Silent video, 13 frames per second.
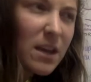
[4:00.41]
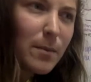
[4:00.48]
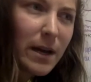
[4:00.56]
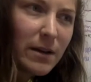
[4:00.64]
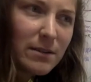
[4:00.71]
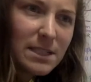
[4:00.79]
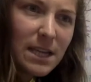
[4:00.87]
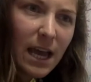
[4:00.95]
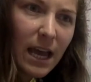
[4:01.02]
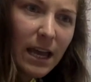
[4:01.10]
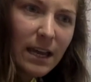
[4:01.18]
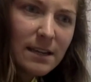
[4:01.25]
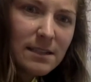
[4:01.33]
about
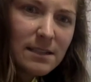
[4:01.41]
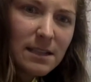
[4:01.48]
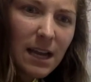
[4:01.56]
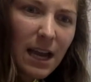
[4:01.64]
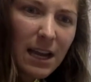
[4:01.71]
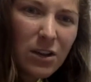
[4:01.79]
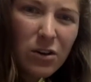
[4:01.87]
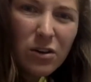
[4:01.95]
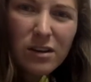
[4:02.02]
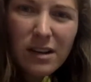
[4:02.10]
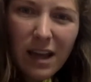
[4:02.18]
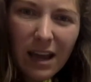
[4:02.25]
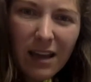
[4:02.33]
days, I
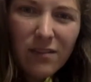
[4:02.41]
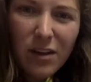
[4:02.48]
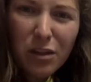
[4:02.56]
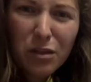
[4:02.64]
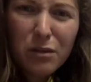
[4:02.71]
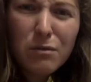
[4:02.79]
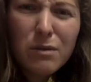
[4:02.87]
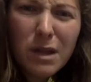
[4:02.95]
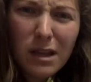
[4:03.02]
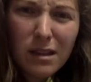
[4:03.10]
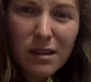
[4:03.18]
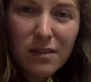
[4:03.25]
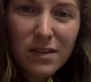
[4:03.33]
couldn't have a
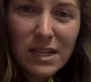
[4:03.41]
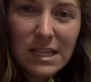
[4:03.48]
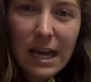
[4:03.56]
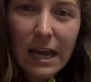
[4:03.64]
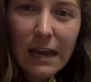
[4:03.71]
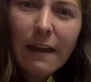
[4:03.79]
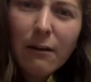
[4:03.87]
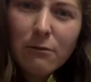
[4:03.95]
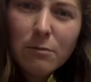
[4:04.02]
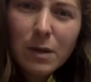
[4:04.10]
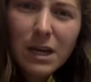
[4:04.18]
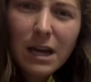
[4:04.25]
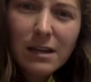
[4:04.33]
30th of a day. That would
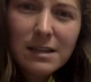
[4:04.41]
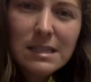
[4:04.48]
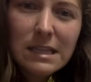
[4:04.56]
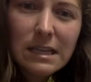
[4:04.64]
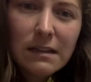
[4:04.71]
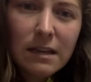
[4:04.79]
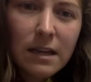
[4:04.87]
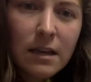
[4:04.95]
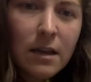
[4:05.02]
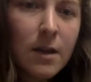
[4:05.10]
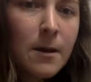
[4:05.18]
be kind of silly.